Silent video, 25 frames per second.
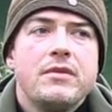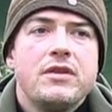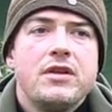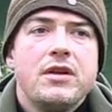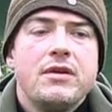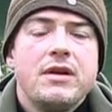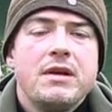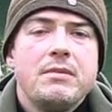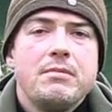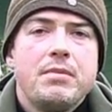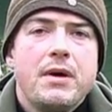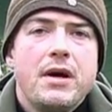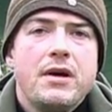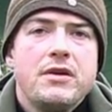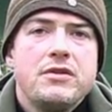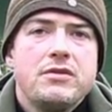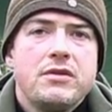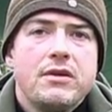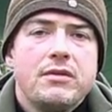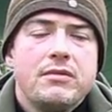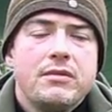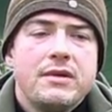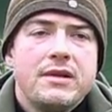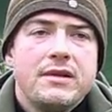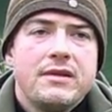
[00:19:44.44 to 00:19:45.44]
doing bow
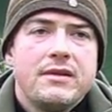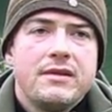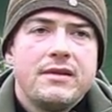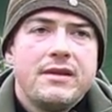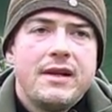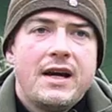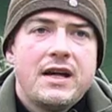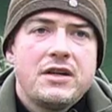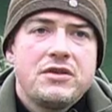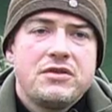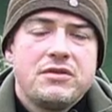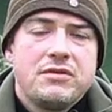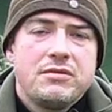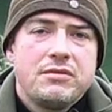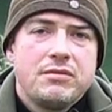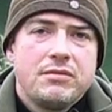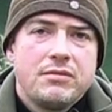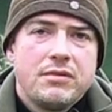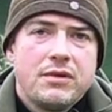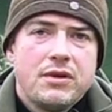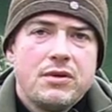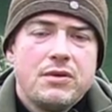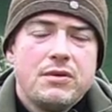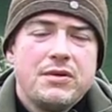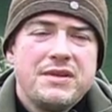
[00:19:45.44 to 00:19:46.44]
drill with
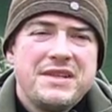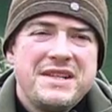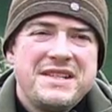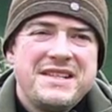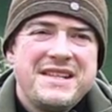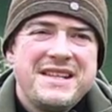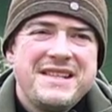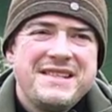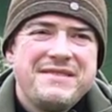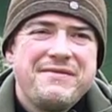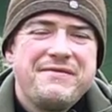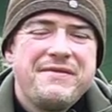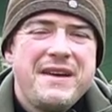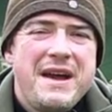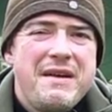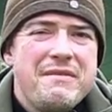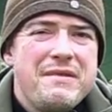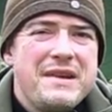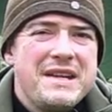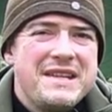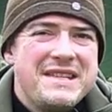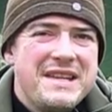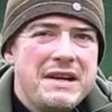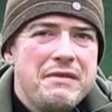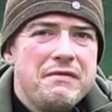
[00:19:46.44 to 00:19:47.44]
natural cordage is
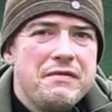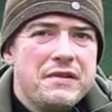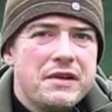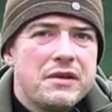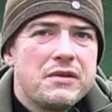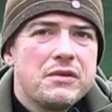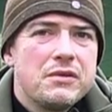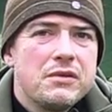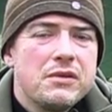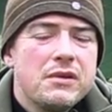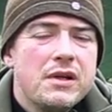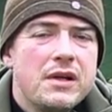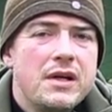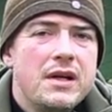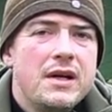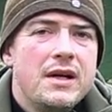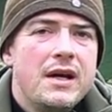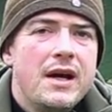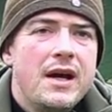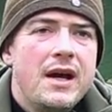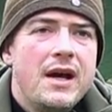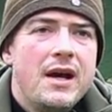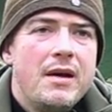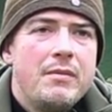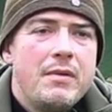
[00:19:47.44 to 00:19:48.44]
very difficult,
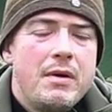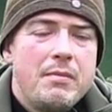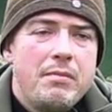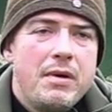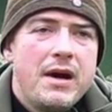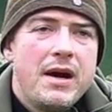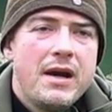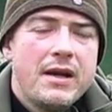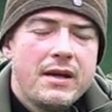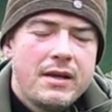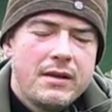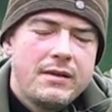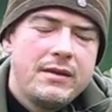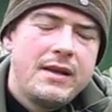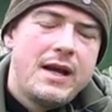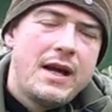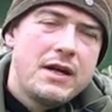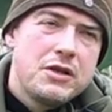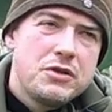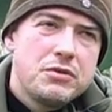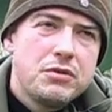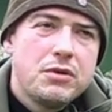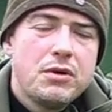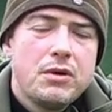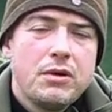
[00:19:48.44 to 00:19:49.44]
and by
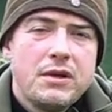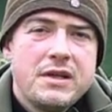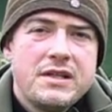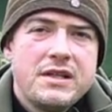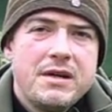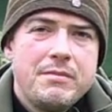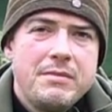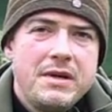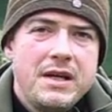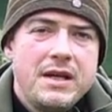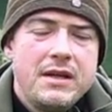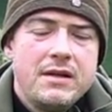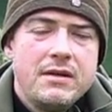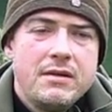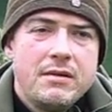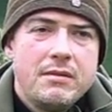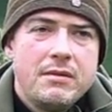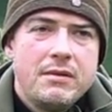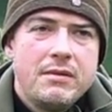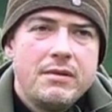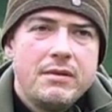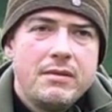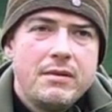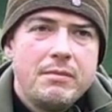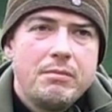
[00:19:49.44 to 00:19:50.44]
natural cordage I mean
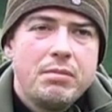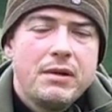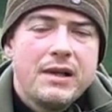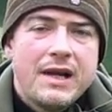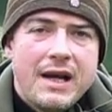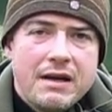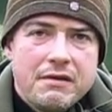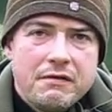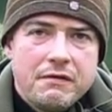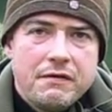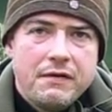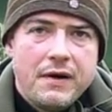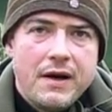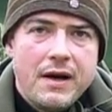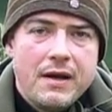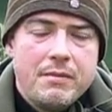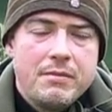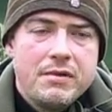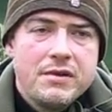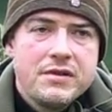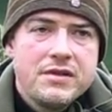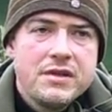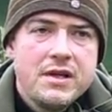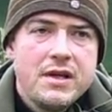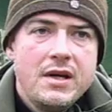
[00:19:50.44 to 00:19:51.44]
plant
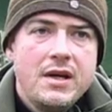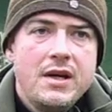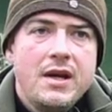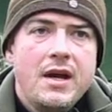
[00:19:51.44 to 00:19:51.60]
fibres.